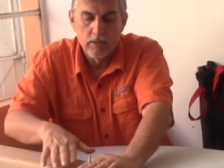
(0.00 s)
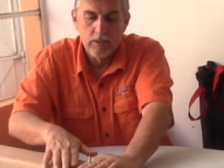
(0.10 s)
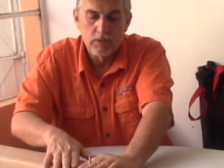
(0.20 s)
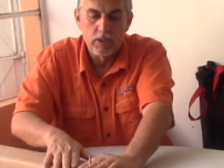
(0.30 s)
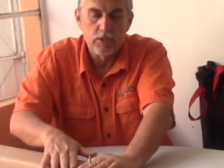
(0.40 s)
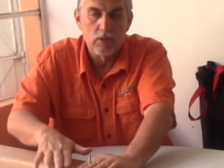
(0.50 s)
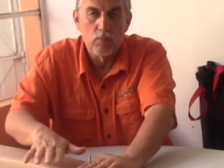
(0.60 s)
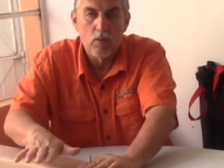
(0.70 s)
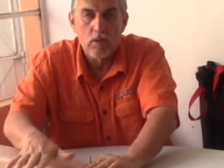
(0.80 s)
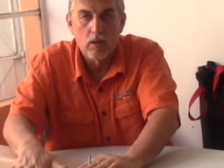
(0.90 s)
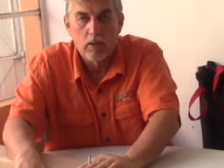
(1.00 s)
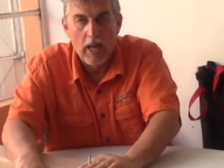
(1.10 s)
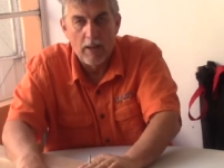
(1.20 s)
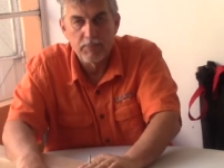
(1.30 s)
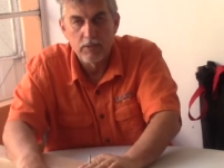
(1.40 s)
system will
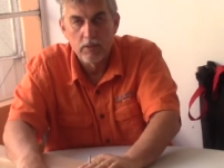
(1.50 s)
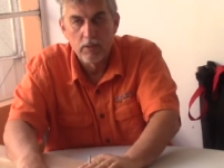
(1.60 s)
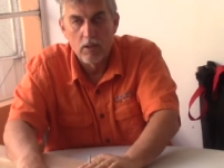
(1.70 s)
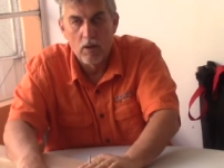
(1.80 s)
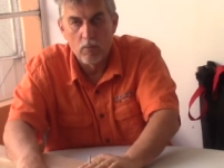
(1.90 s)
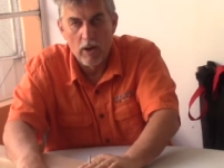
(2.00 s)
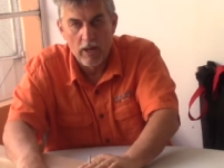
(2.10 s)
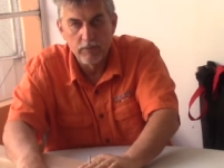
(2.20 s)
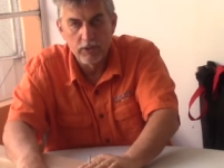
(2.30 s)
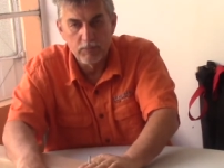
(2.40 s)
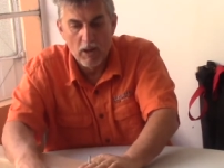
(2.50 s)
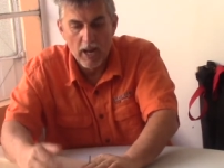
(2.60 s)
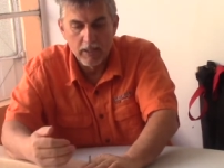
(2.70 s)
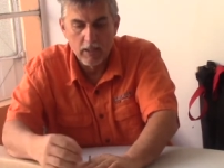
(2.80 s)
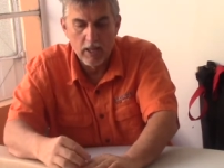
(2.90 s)
collapse around the
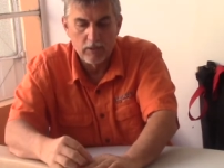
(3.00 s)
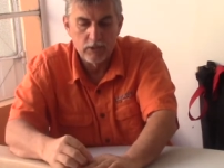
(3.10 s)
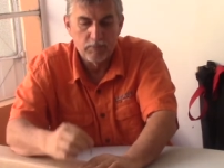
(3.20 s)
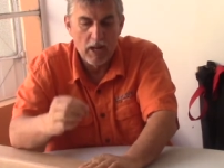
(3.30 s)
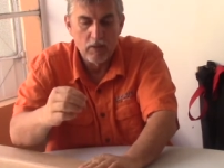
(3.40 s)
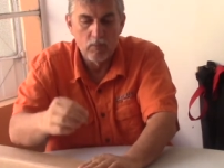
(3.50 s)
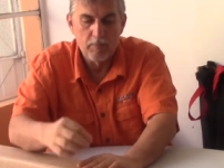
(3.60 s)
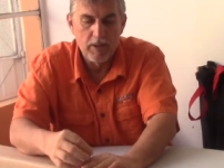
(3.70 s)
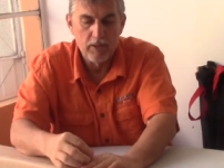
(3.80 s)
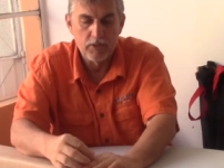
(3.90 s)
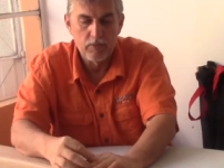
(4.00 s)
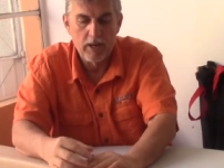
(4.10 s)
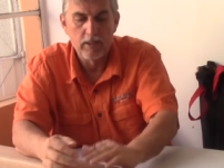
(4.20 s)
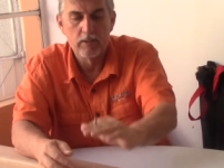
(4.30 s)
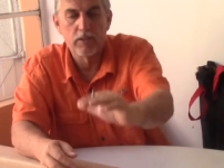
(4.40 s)
spike and the spike will
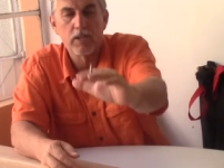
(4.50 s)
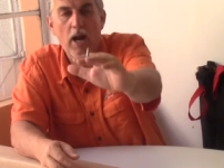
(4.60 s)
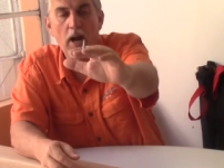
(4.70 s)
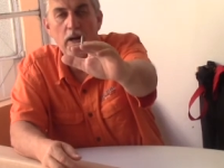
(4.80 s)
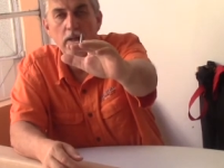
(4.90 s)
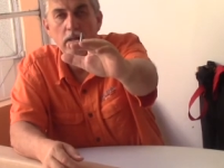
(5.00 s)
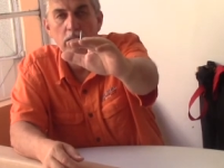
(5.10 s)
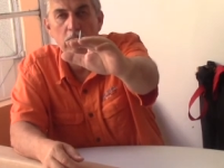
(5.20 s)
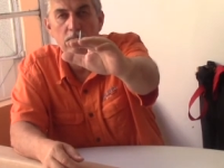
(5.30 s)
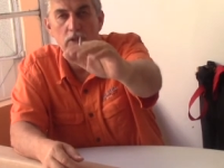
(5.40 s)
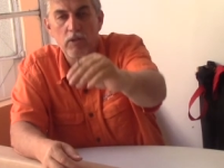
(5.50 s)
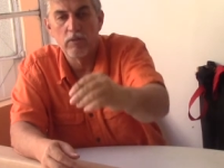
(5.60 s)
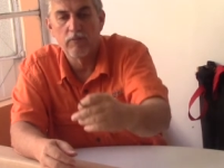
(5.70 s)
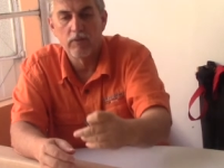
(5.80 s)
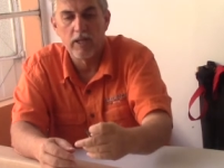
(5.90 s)
penetrate the tire giving you
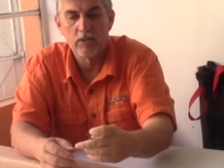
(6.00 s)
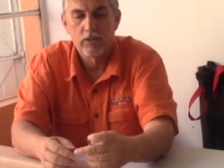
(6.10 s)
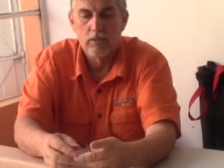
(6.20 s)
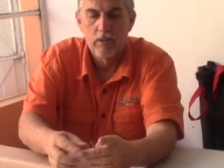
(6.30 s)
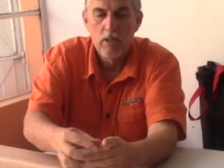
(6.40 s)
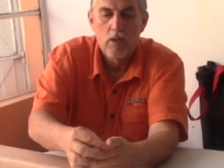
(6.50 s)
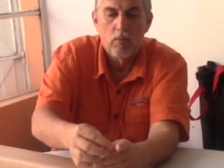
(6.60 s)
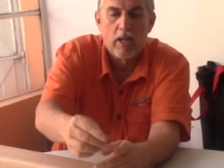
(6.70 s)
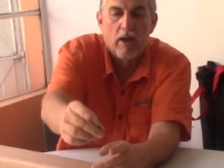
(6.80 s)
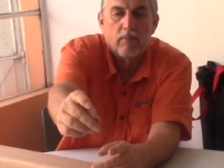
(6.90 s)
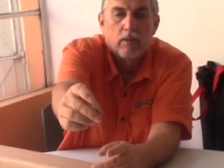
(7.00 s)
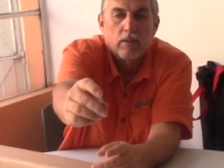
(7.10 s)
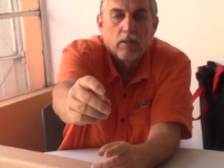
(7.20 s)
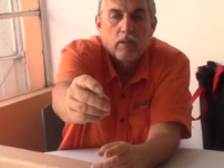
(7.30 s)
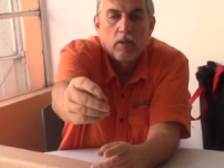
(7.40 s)
deflation. We have
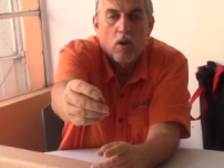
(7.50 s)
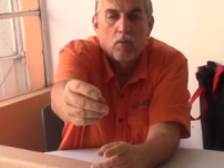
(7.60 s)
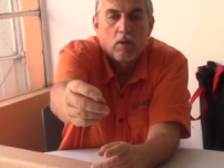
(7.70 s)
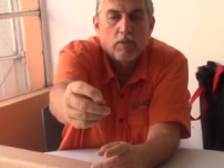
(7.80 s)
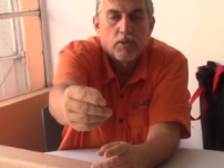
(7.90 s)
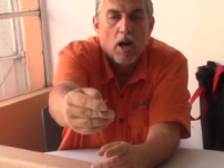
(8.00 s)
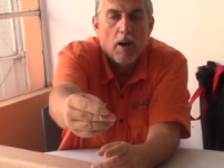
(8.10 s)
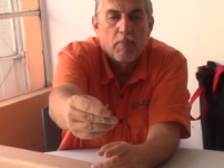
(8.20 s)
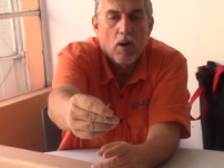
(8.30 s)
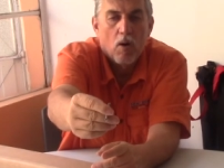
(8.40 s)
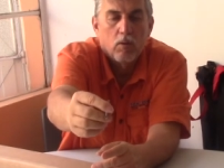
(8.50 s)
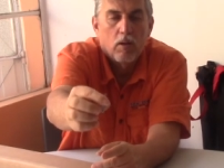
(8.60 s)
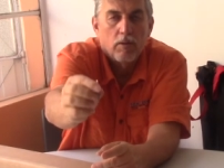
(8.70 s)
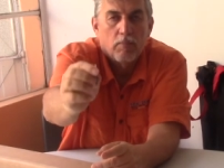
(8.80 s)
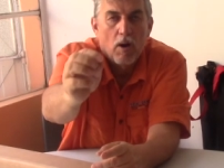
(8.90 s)
a hole on top, a hole
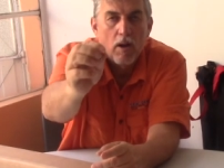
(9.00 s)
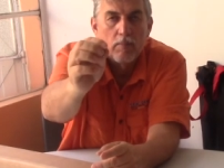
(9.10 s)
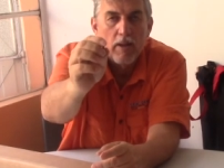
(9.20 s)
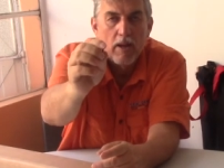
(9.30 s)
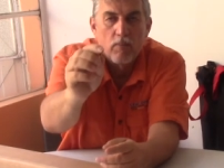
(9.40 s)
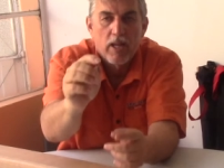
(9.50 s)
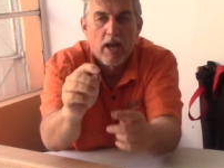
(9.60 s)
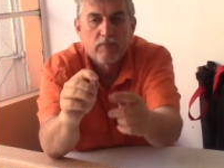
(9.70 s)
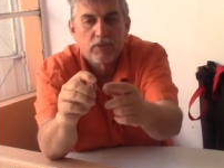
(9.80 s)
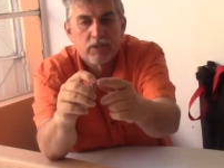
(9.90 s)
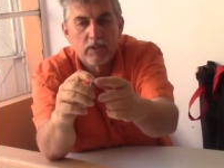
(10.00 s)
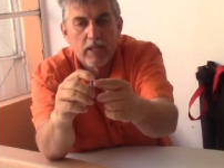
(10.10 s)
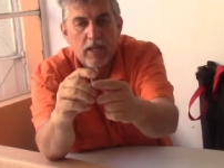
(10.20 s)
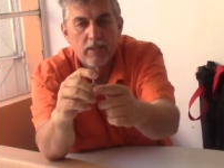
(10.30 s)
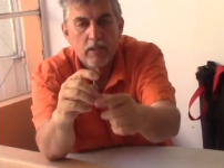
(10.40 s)
on the bottom, and we have a
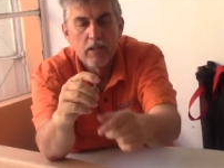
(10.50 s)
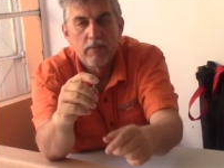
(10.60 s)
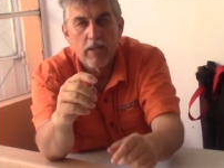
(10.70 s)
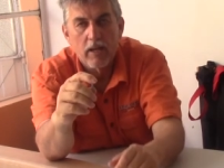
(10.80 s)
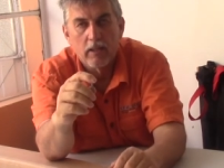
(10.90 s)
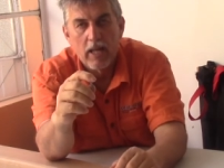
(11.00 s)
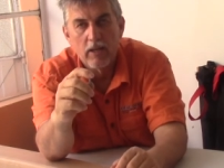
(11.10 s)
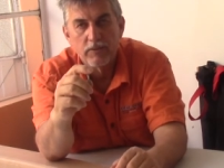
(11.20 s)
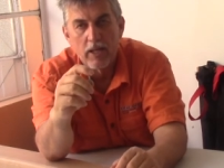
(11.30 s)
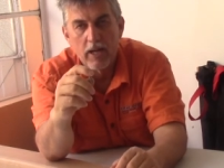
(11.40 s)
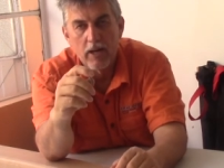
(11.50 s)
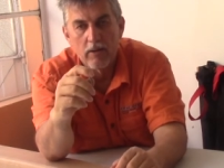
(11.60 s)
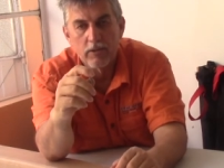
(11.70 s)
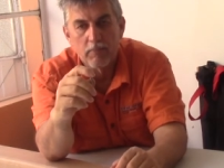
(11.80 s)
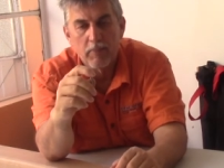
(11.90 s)
slit that allows the
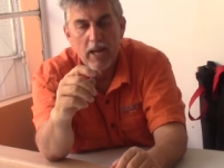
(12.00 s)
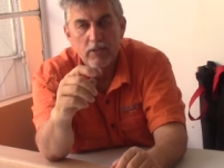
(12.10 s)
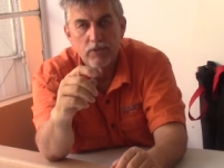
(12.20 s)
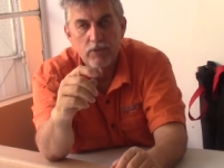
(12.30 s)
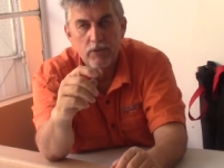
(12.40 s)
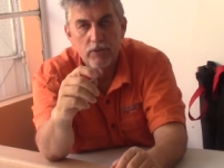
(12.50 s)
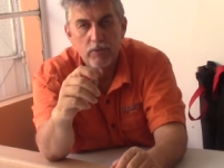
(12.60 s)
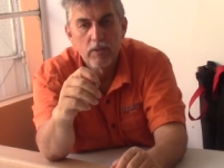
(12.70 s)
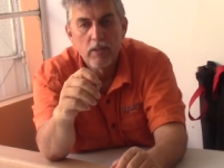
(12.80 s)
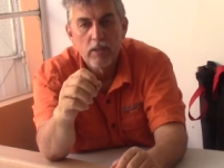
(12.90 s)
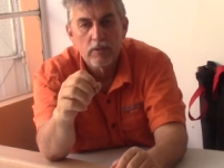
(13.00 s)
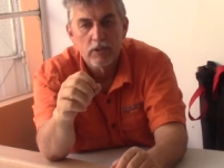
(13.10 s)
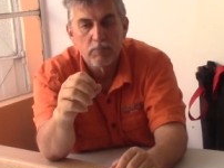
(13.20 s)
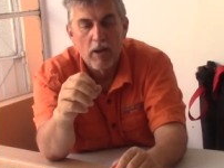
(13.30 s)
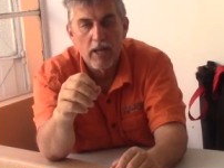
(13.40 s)
air to pass through the
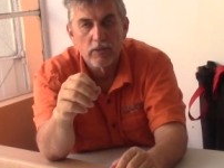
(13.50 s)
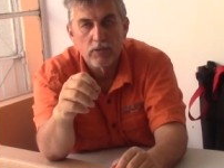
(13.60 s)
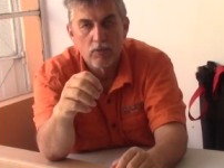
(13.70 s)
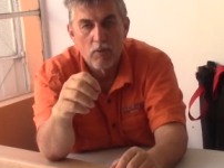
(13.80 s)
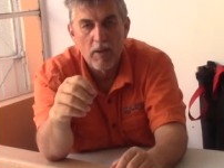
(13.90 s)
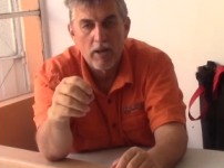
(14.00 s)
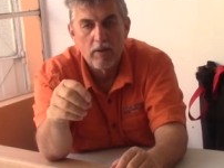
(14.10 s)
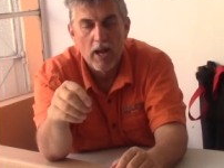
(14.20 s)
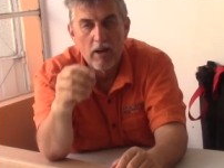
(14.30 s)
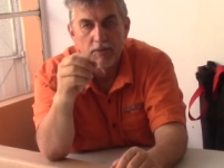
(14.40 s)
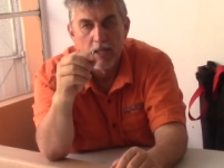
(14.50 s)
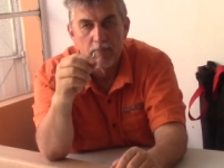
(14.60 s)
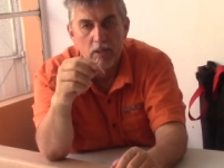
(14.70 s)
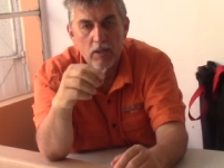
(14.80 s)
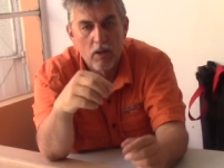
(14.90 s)
spike. So no matter how
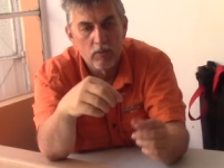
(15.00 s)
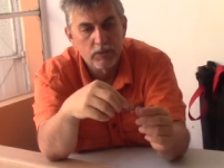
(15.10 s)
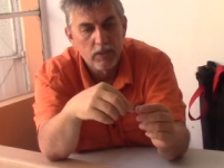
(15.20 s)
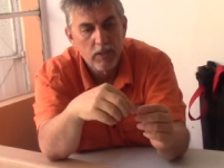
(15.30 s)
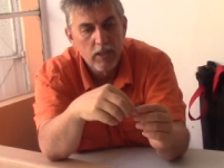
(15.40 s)
deep it goes,